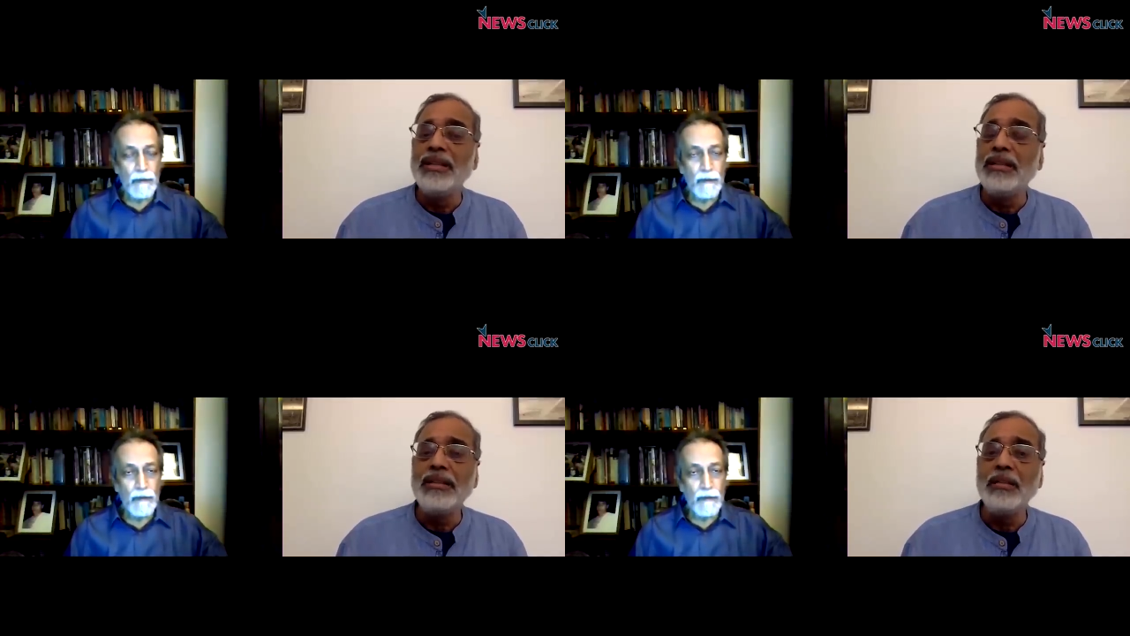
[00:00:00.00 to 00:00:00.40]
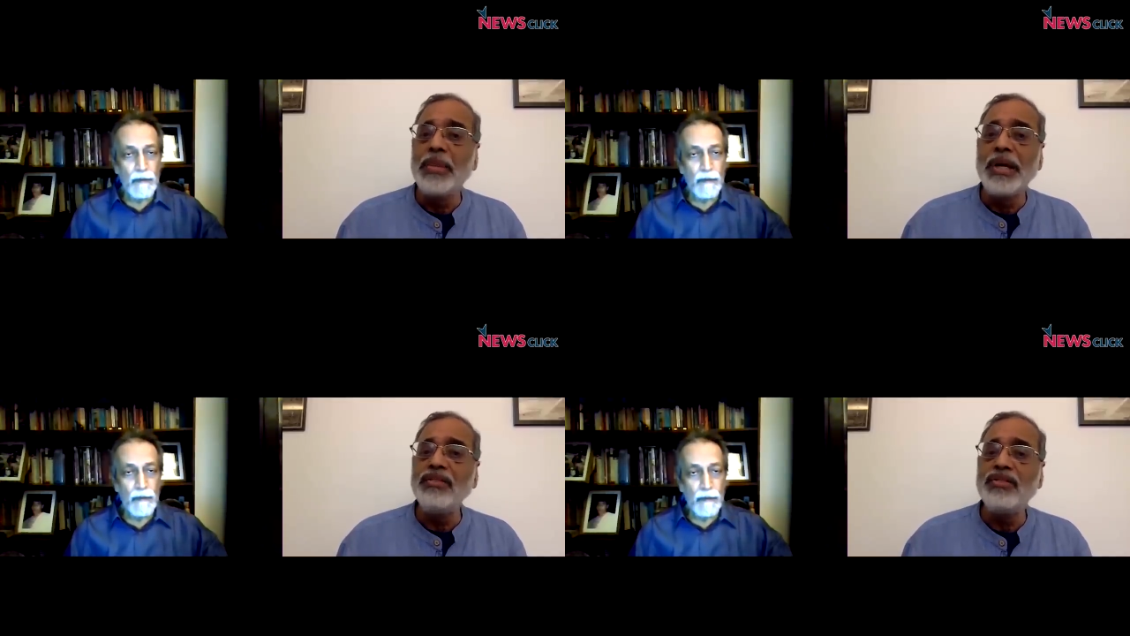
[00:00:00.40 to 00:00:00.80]
Speaker 1: this is the
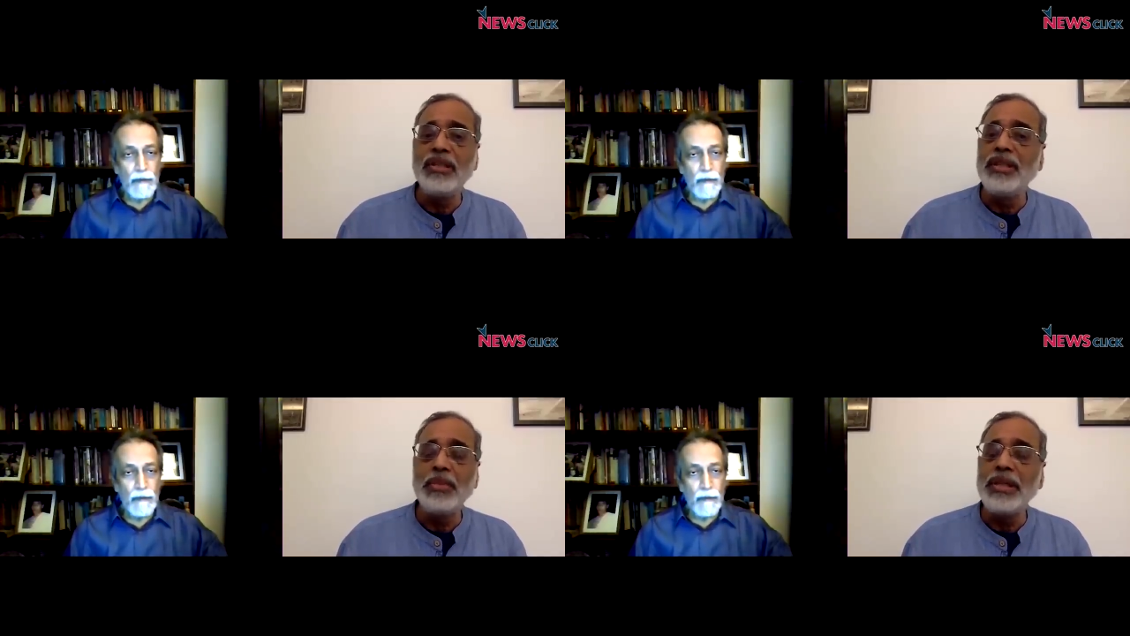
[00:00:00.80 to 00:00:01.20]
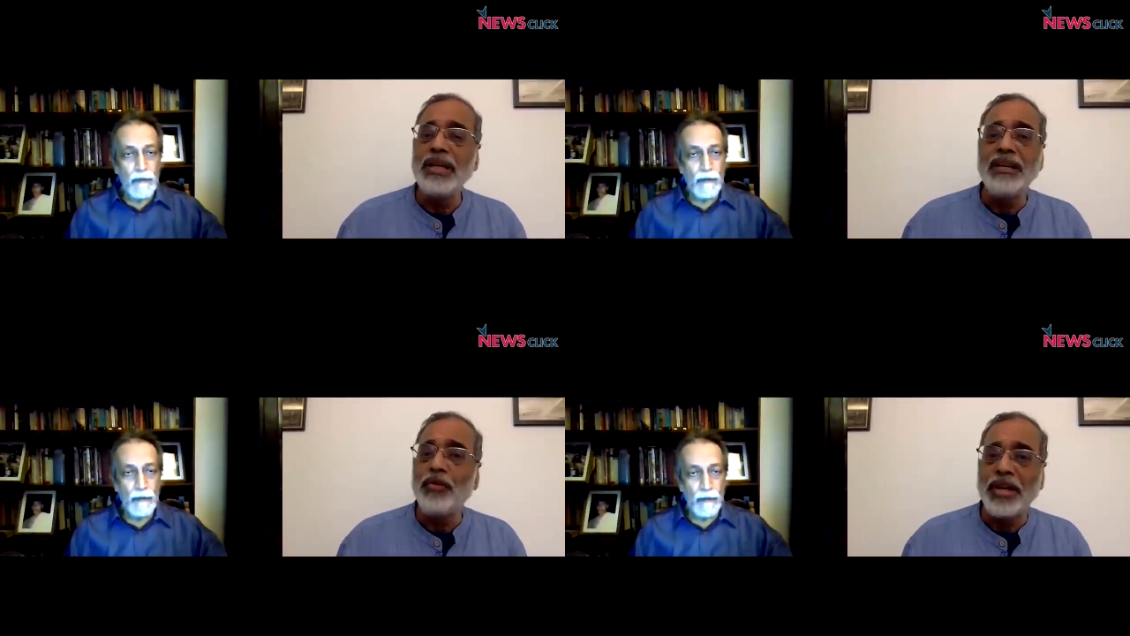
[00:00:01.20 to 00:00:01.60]
biggest GDP
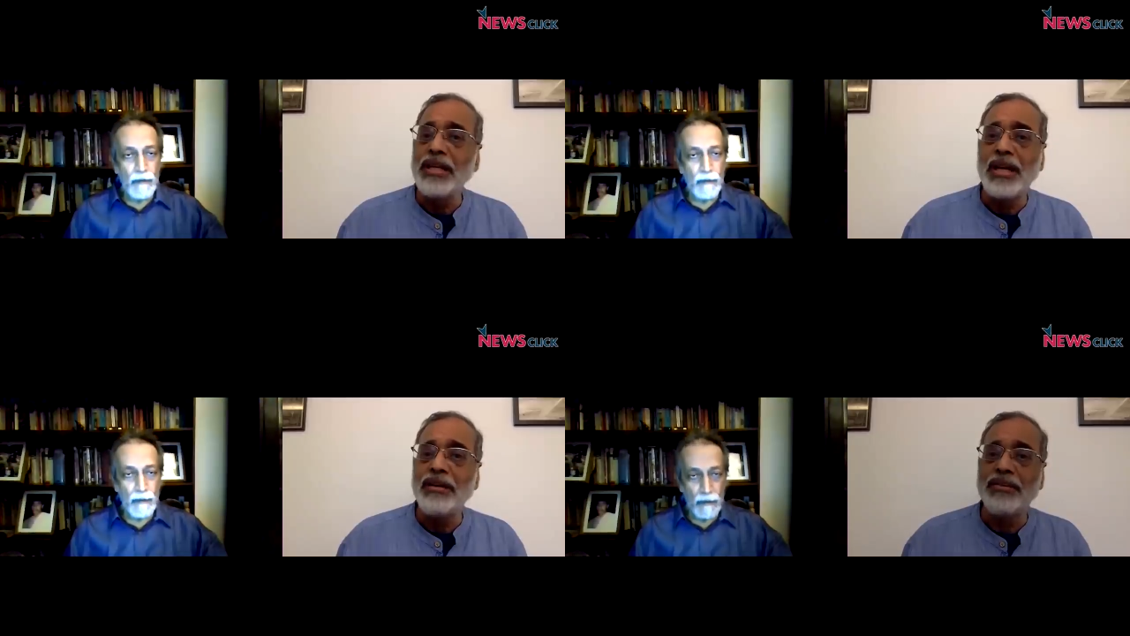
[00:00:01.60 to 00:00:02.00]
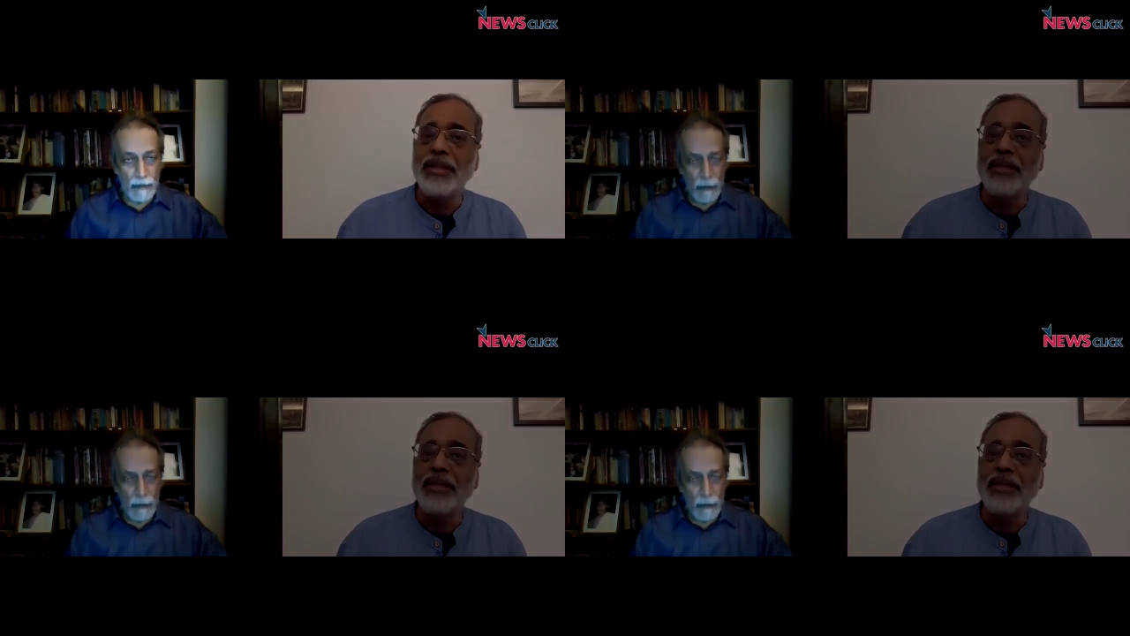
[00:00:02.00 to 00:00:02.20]
hit of any country.